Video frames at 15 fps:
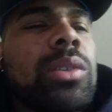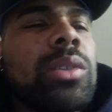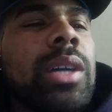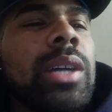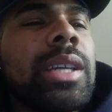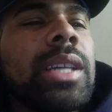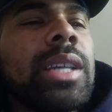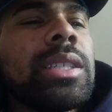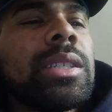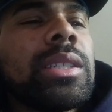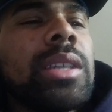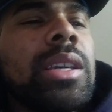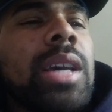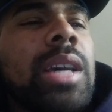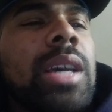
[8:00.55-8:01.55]
So I guess
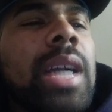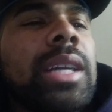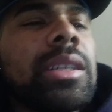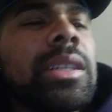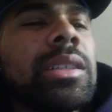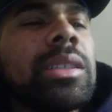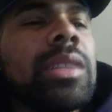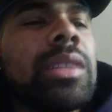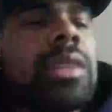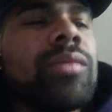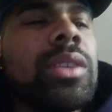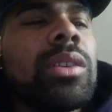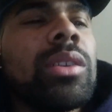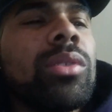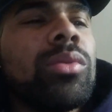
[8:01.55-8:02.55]
I gotta get
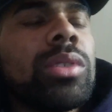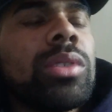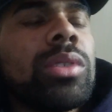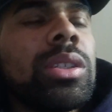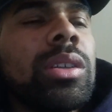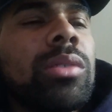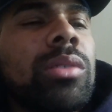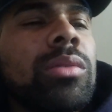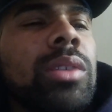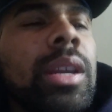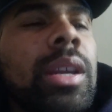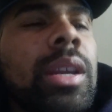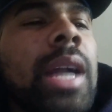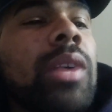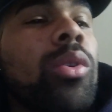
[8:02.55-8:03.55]
rid of the audio,
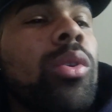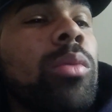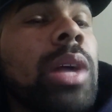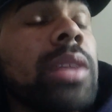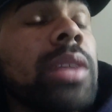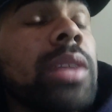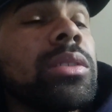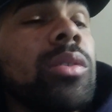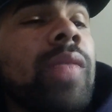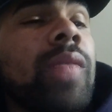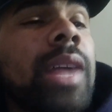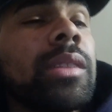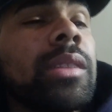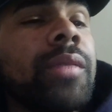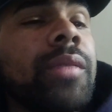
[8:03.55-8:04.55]
and I can still
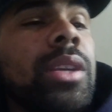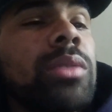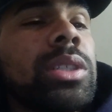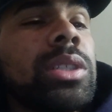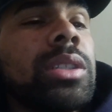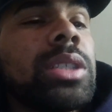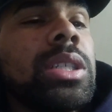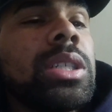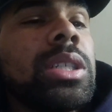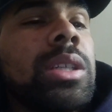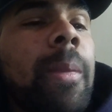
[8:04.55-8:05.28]
rock the video shit, G.